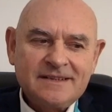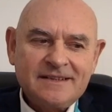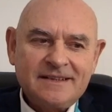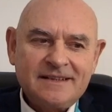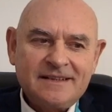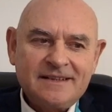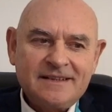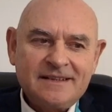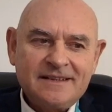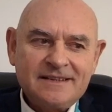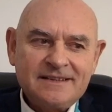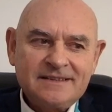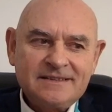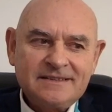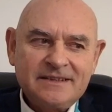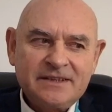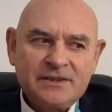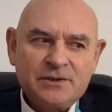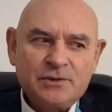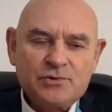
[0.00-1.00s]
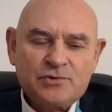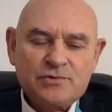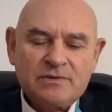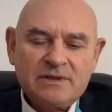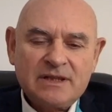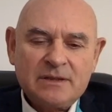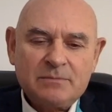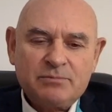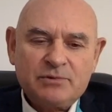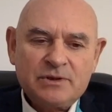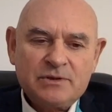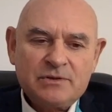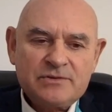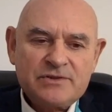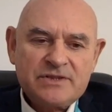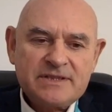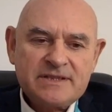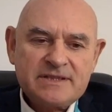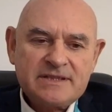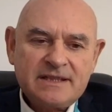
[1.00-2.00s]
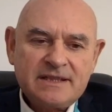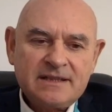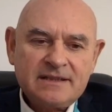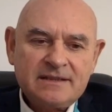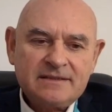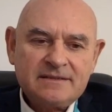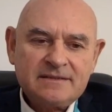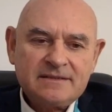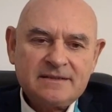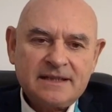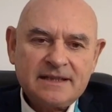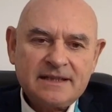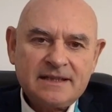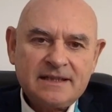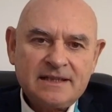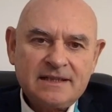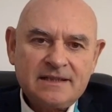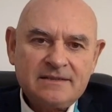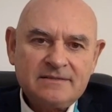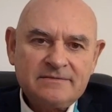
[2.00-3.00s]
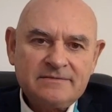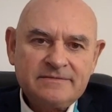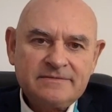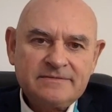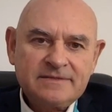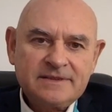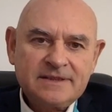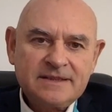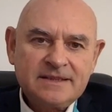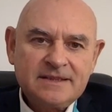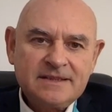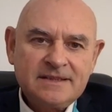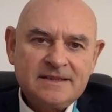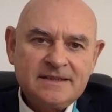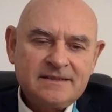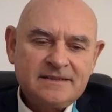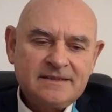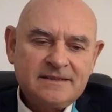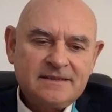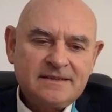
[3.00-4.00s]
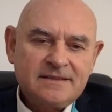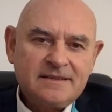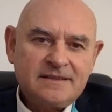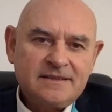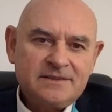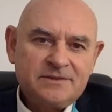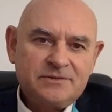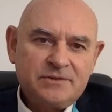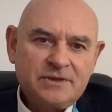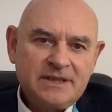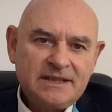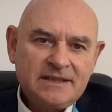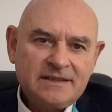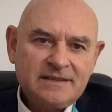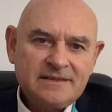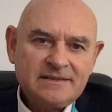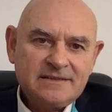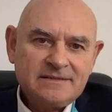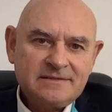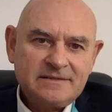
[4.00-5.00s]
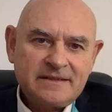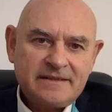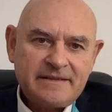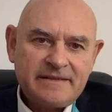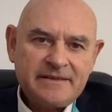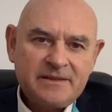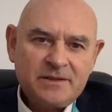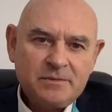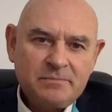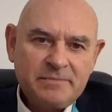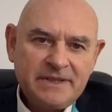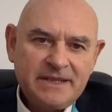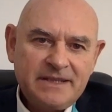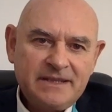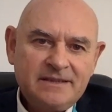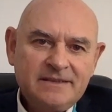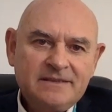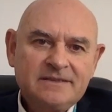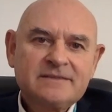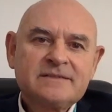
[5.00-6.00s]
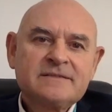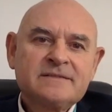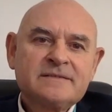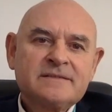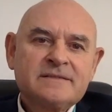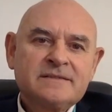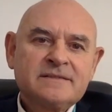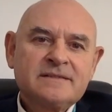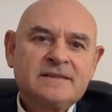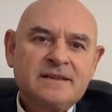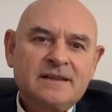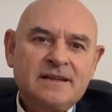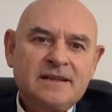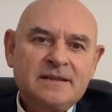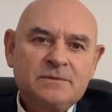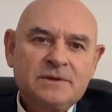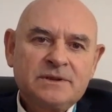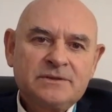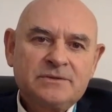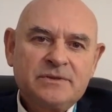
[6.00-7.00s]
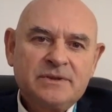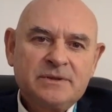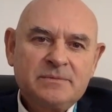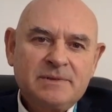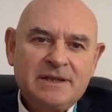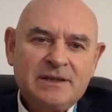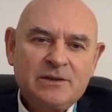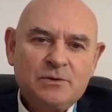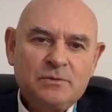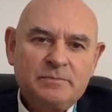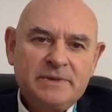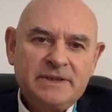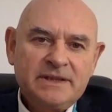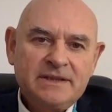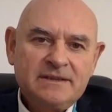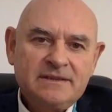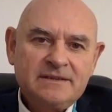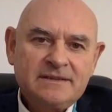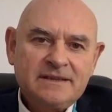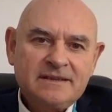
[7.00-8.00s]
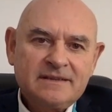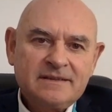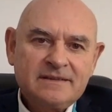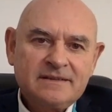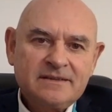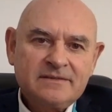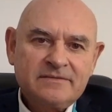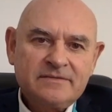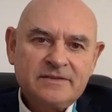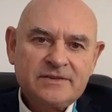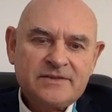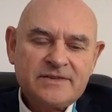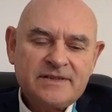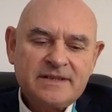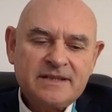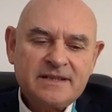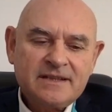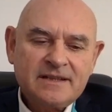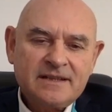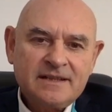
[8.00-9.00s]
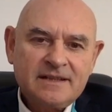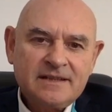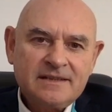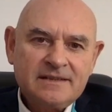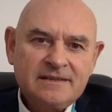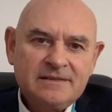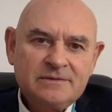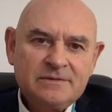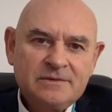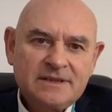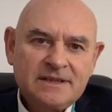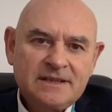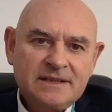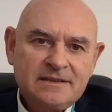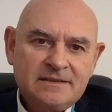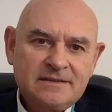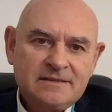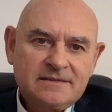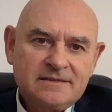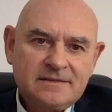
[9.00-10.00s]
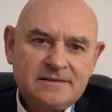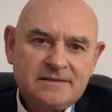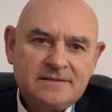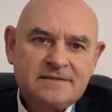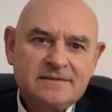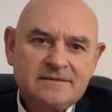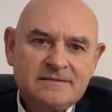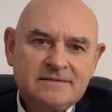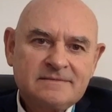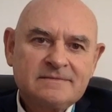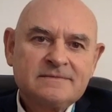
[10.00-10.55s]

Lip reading: the usual approach is that I have a drug or a therapy, I want to develop it, and the first thing I look at is